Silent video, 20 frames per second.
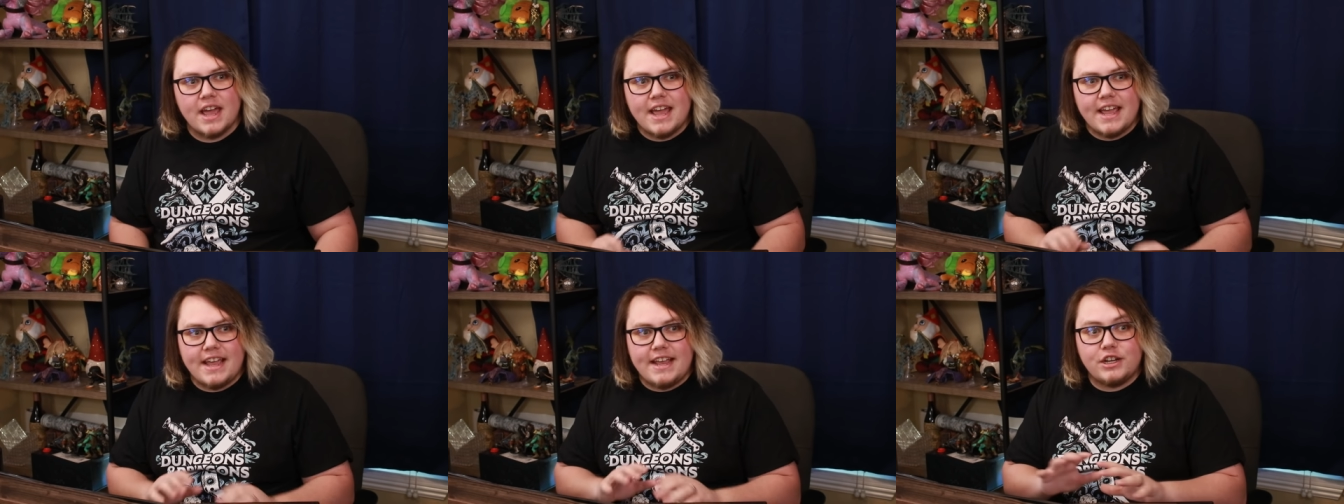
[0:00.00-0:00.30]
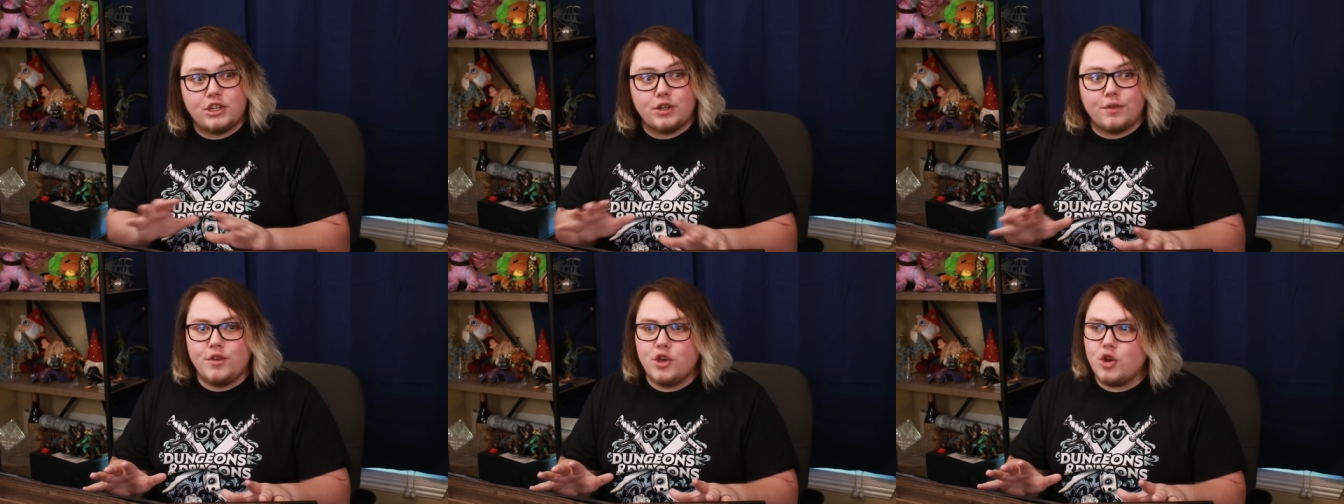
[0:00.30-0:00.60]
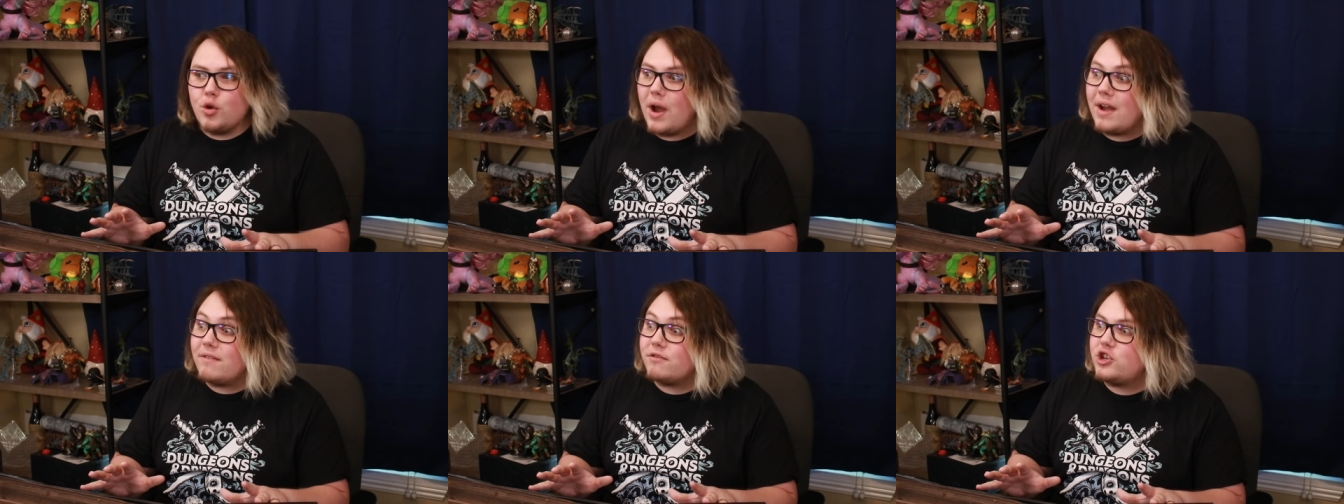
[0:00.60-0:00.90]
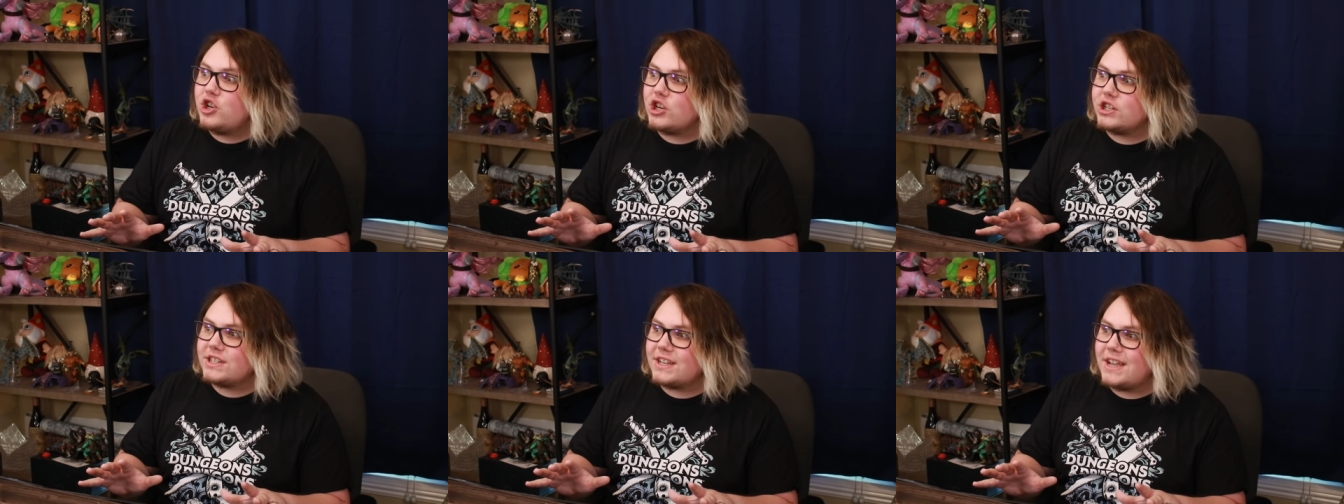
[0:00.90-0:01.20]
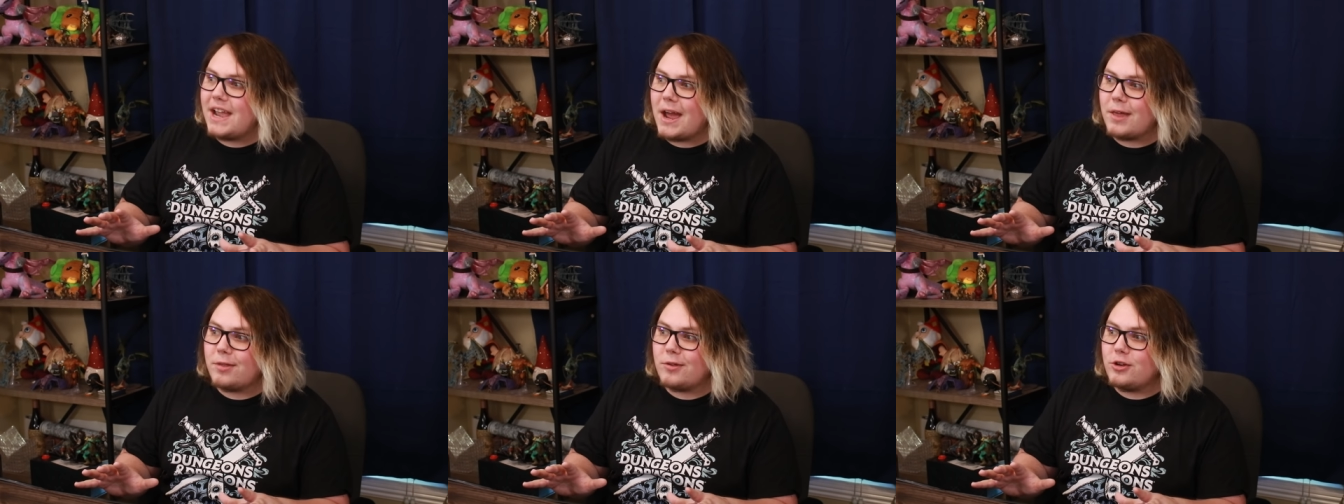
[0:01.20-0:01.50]
Each of you have just
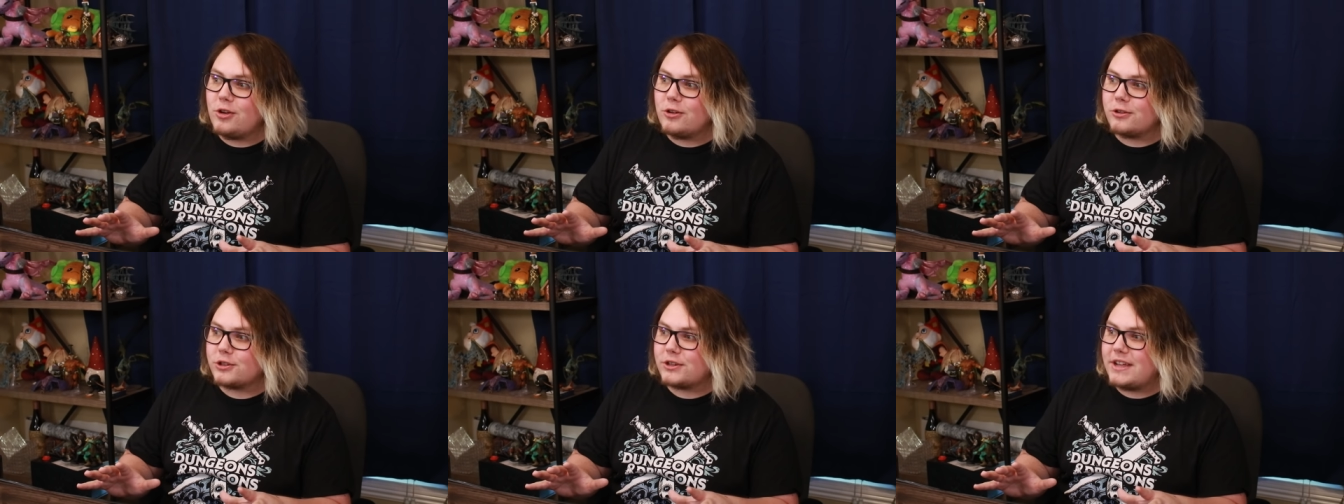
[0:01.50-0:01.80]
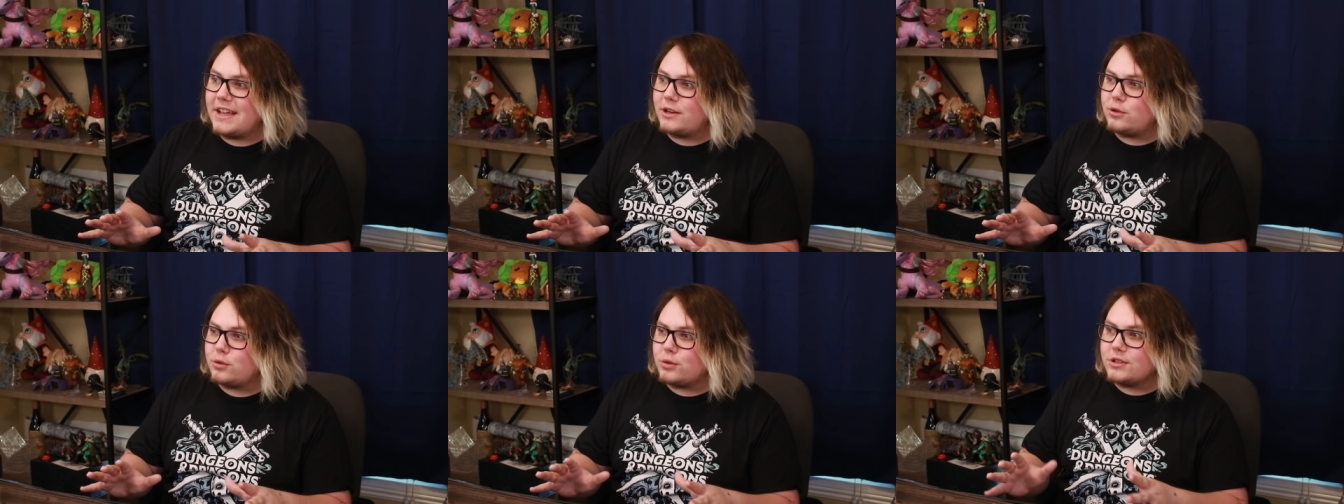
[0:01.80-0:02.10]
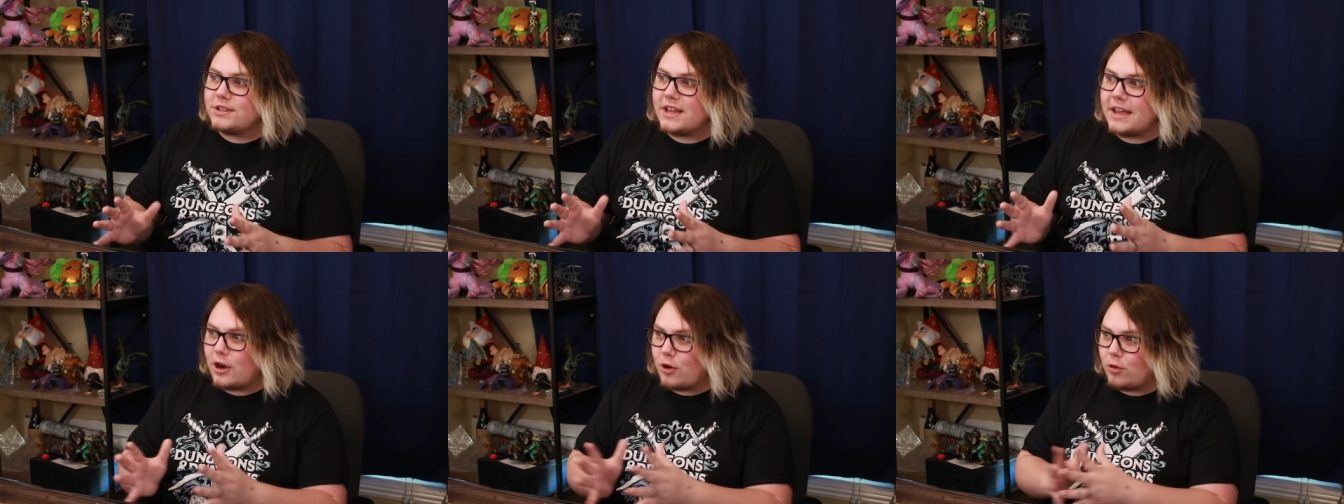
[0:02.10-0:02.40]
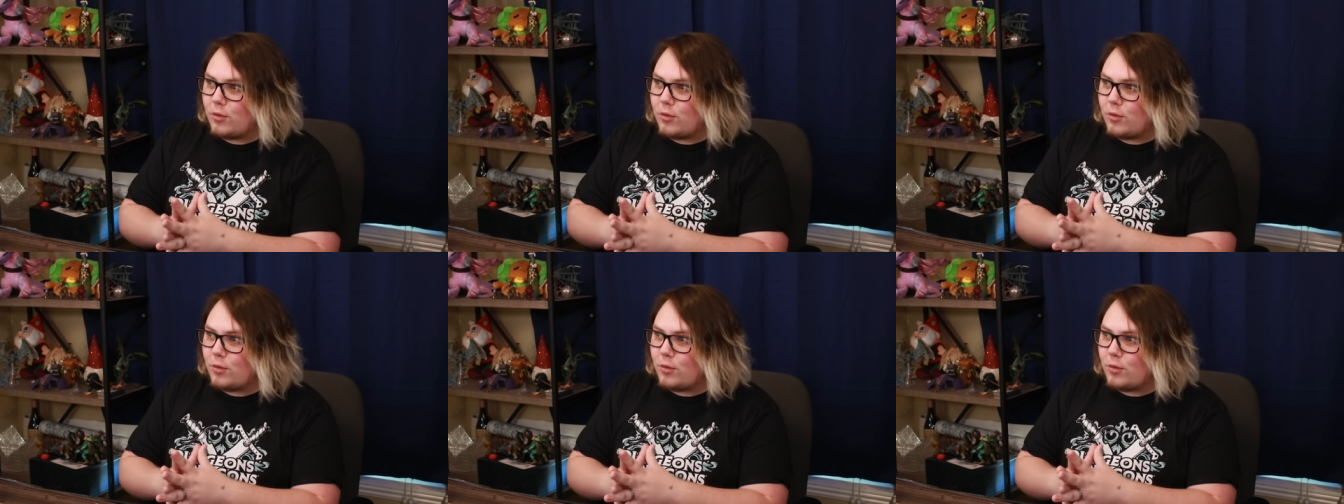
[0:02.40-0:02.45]
gathered your schedules and are